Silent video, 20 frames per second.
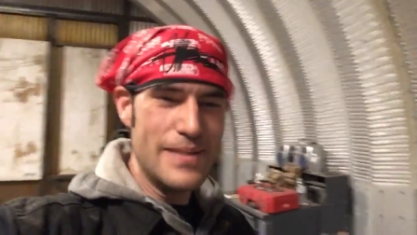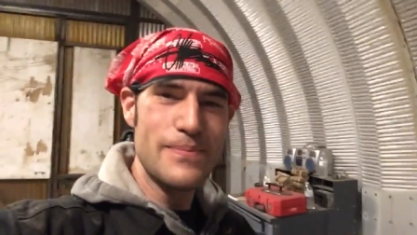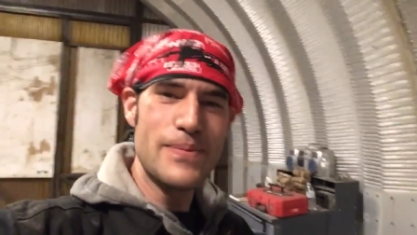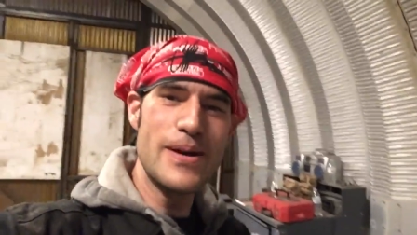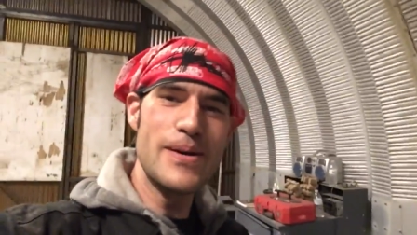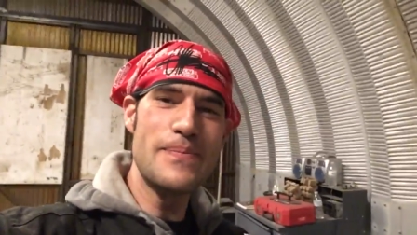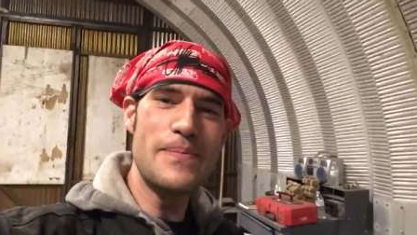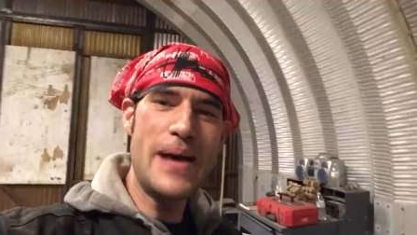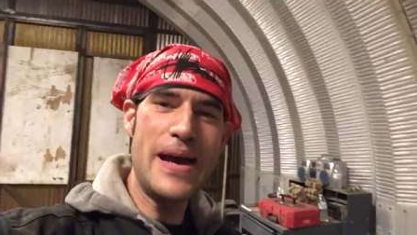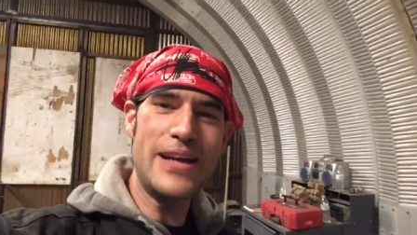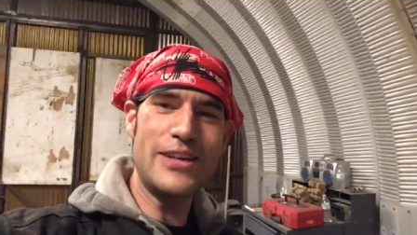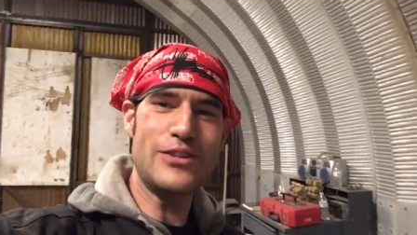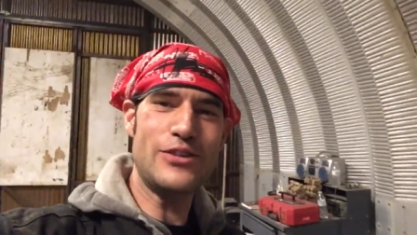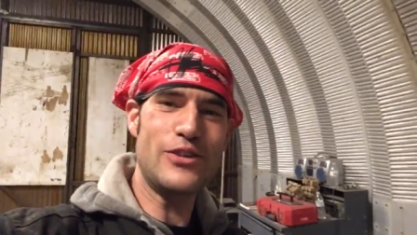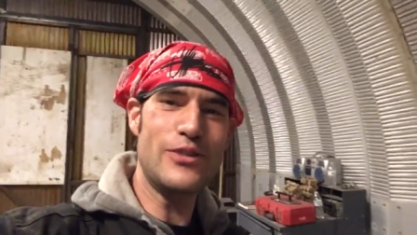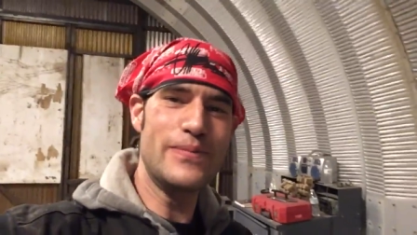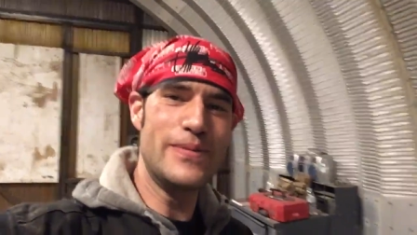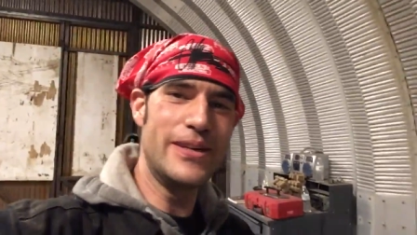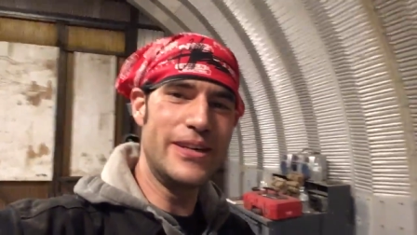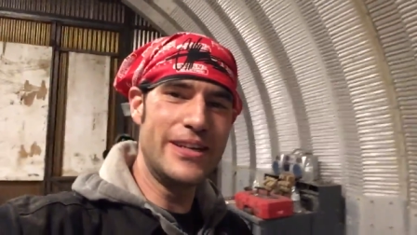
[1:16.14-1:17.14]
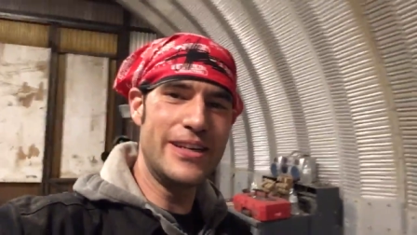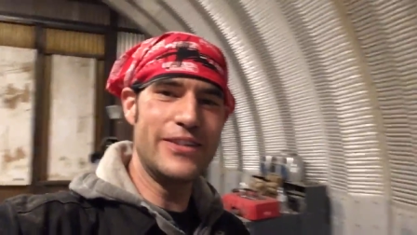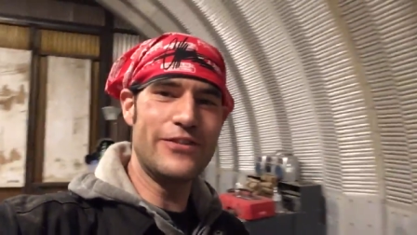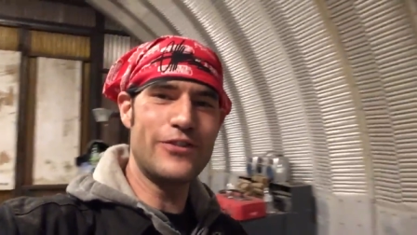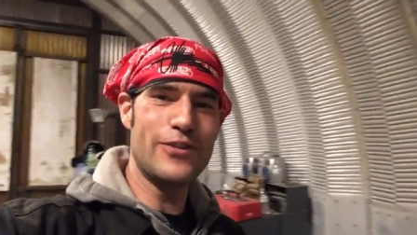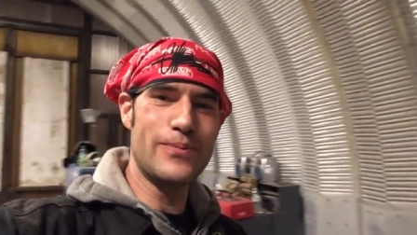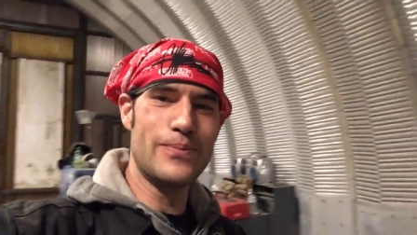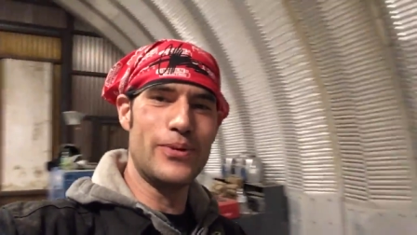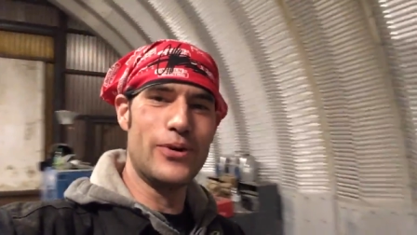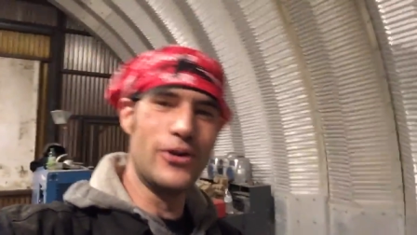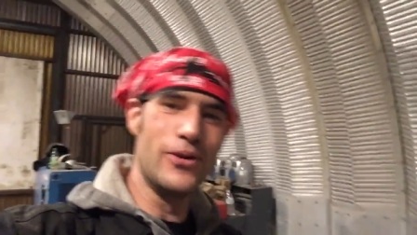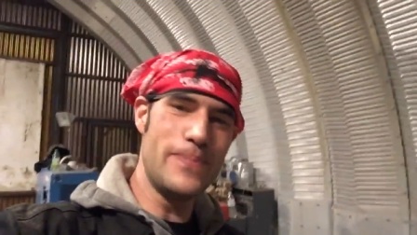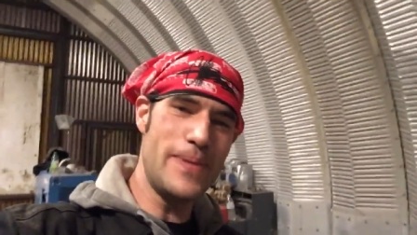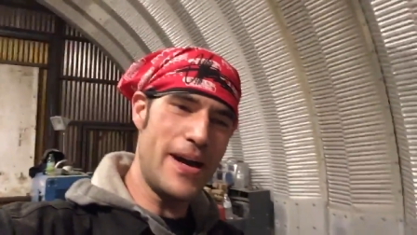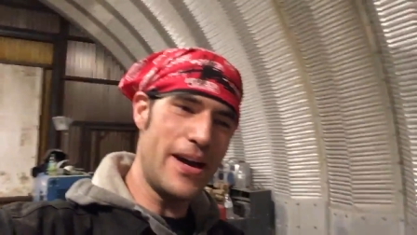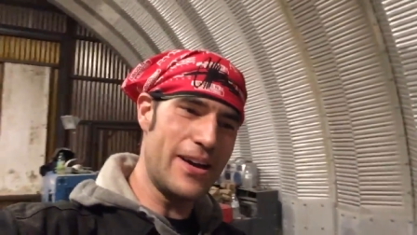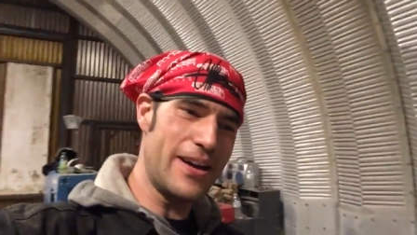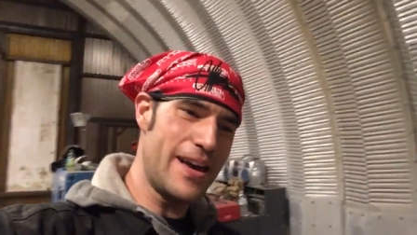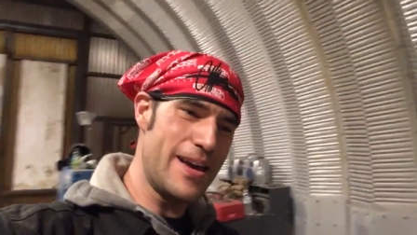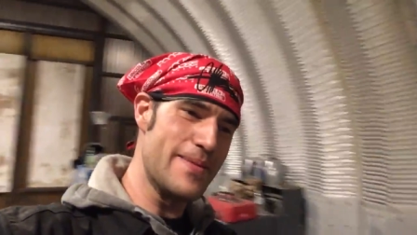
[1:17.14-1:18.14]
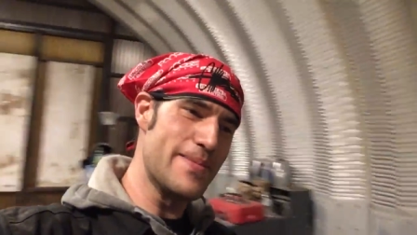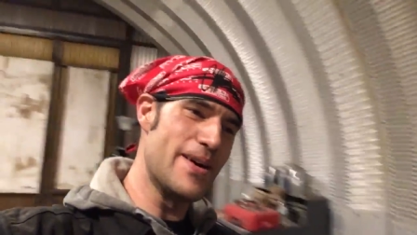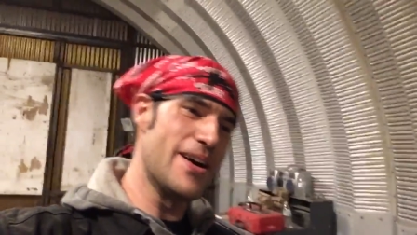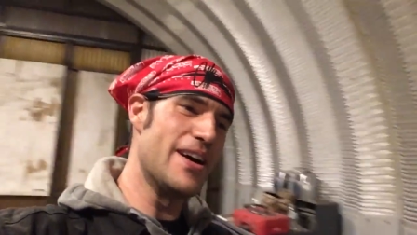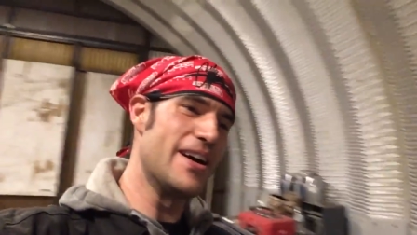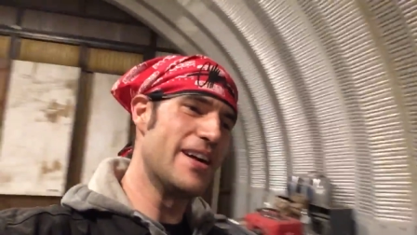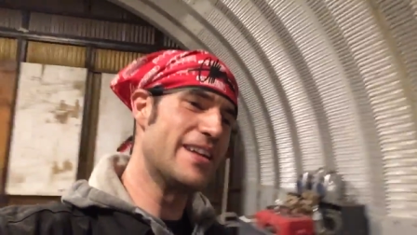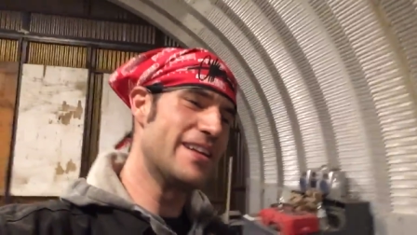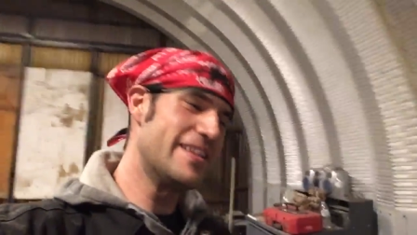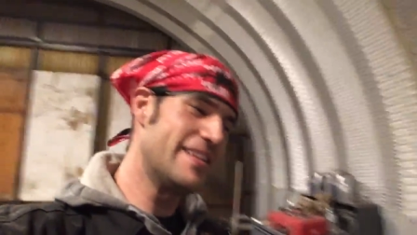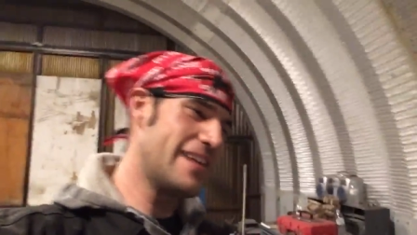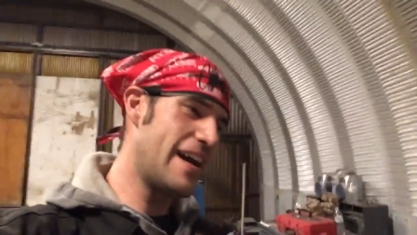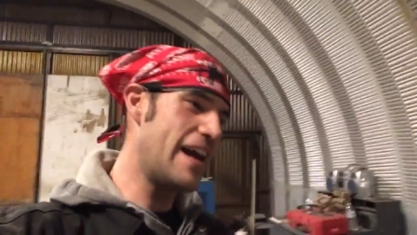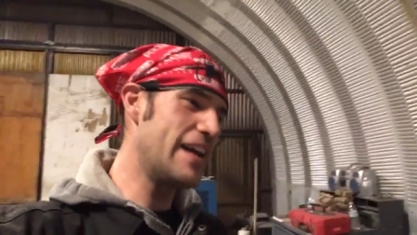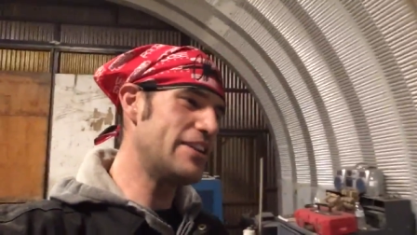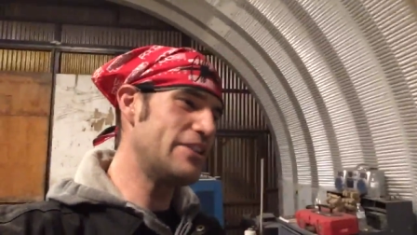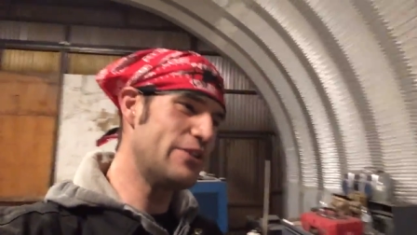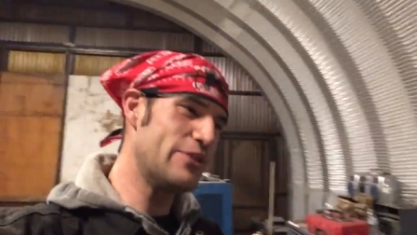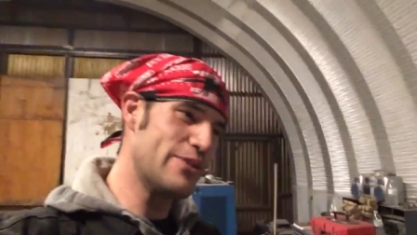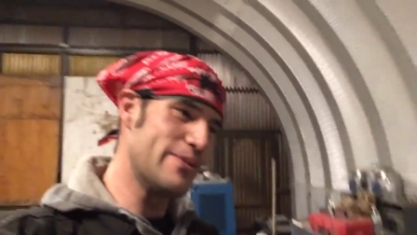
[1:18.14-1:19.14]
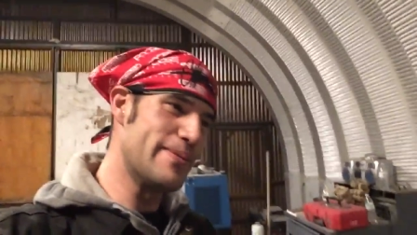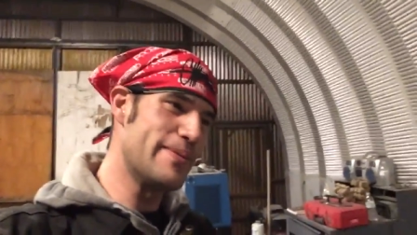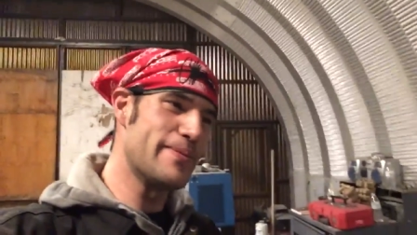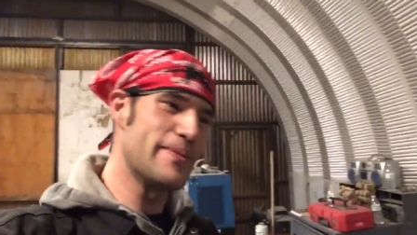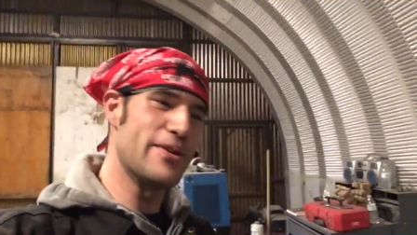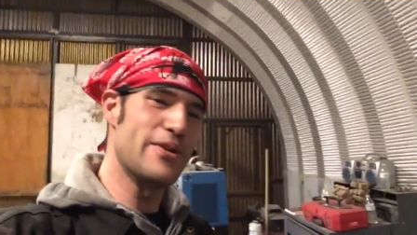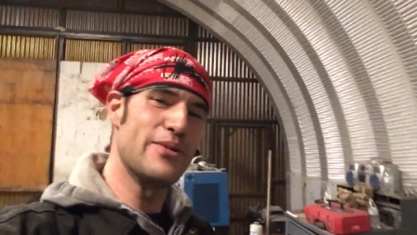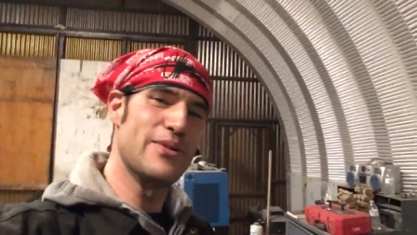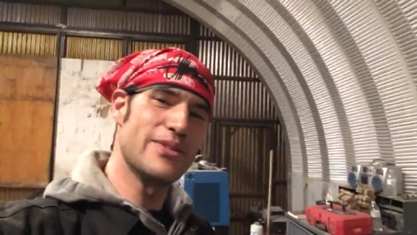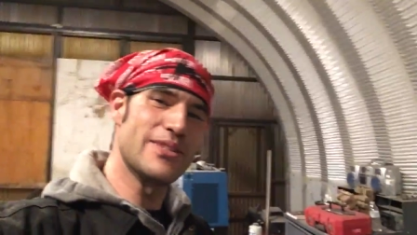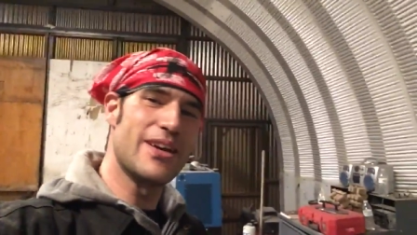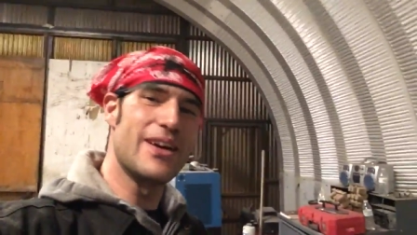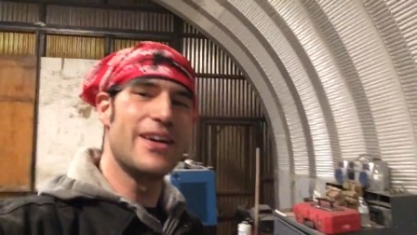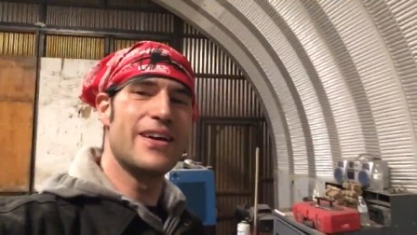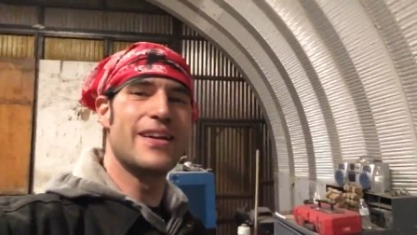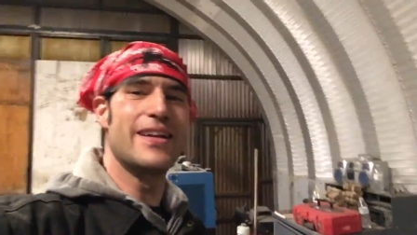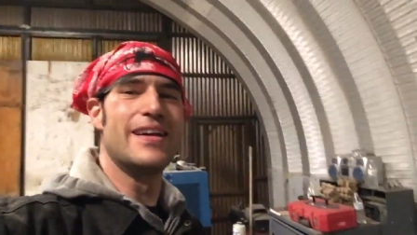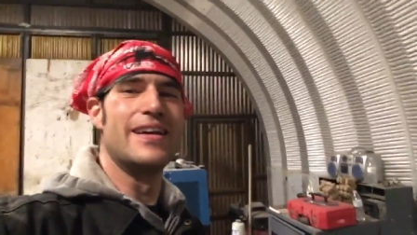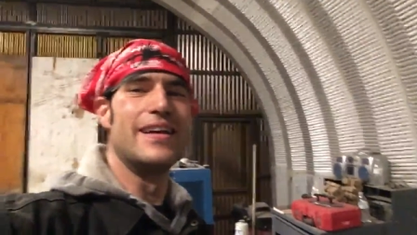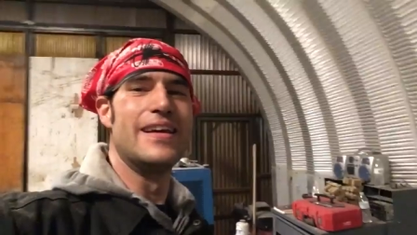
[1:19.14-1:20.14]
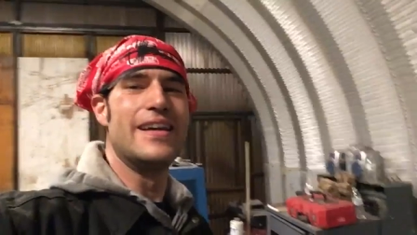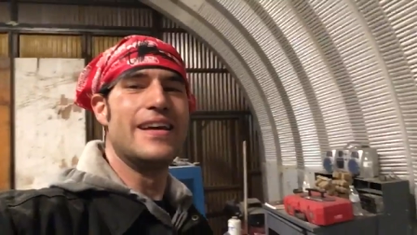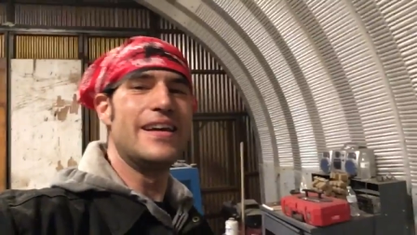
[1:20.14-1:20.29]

But Max Gramillion from Pool Pal came on. I do remember who was on.